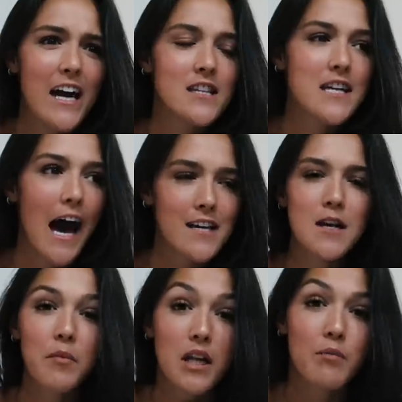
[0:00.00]
and as
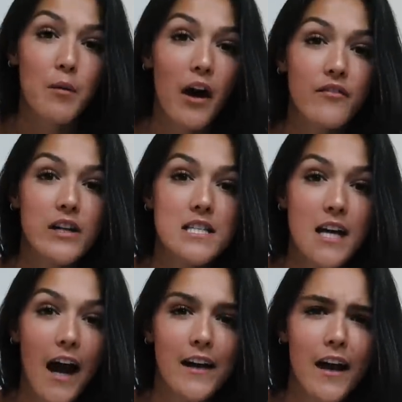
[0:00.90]
I'm eating my
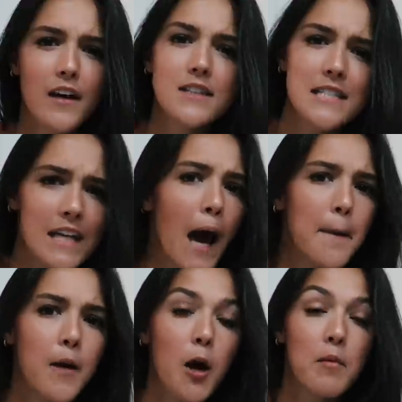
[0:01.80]
breakfast I get a
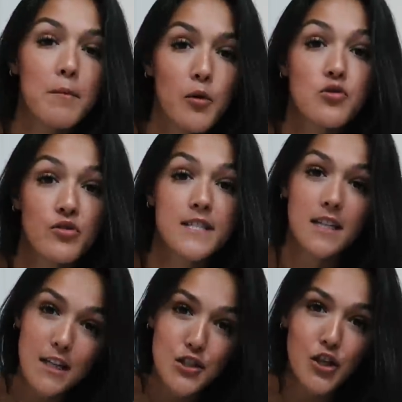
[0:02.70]
DM on my most
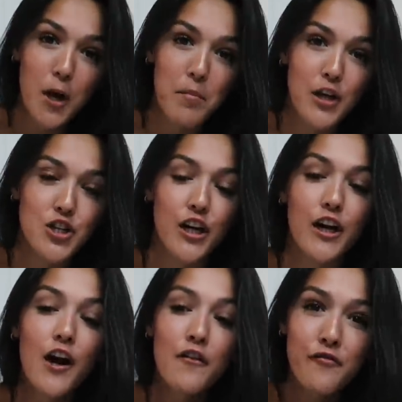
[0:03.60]
recent Instagram
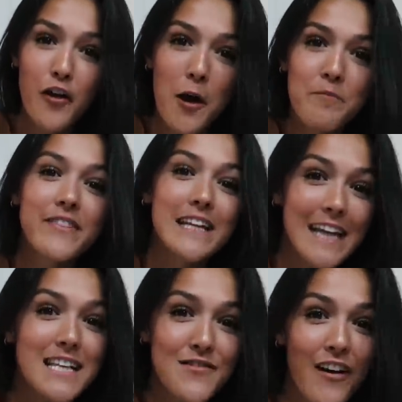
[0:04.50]
picture from the
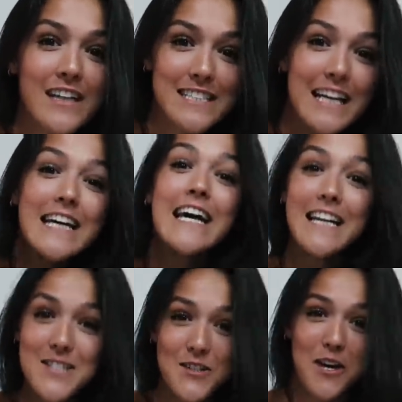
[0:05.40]
Let's Fucking Date
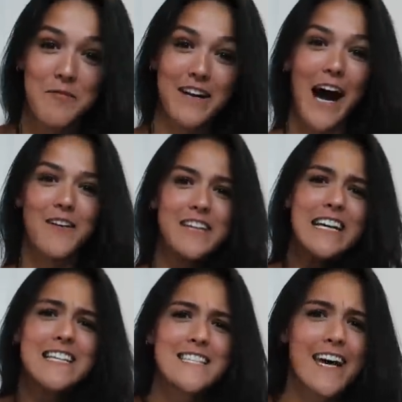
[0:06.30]
Instagram account
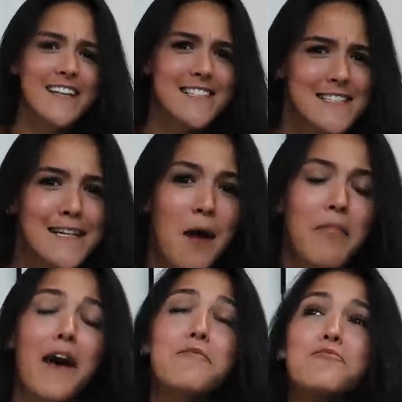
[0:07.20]
saying to
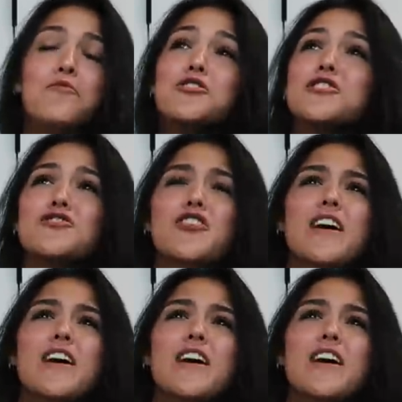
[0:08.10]
DM them which is